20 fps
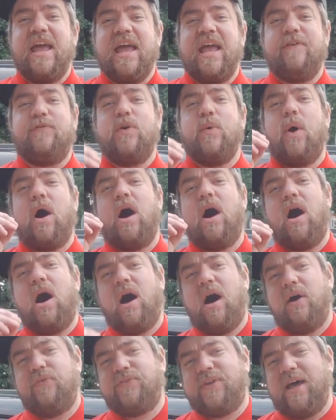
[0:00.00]
If you are
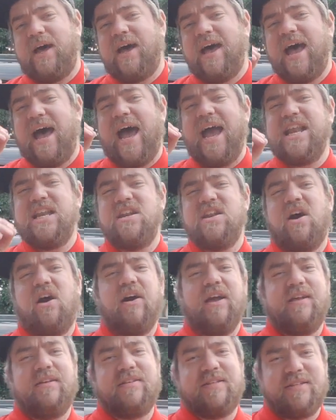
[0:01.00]
after a
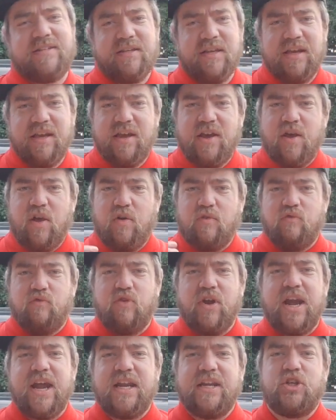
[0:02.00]
nice,
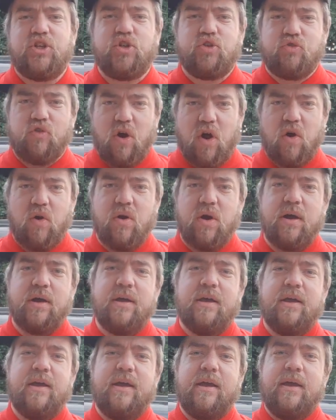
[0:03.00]
really strong,
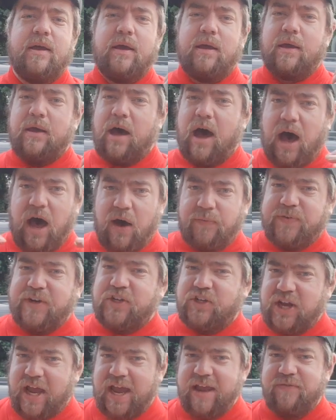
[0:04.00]

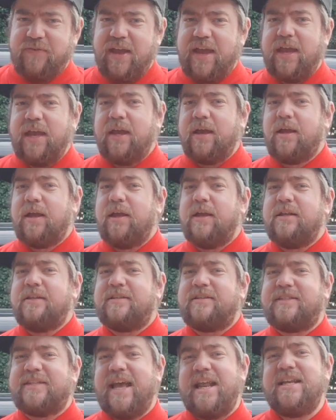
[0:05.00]
aftershavey,
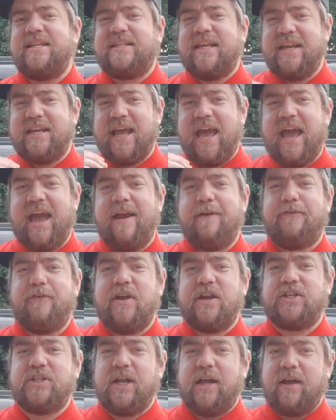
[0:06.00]
scented air
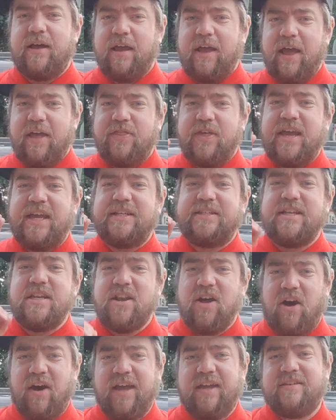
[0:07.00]
freshener that is
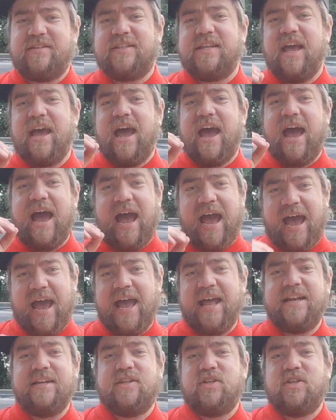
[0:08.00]
nice and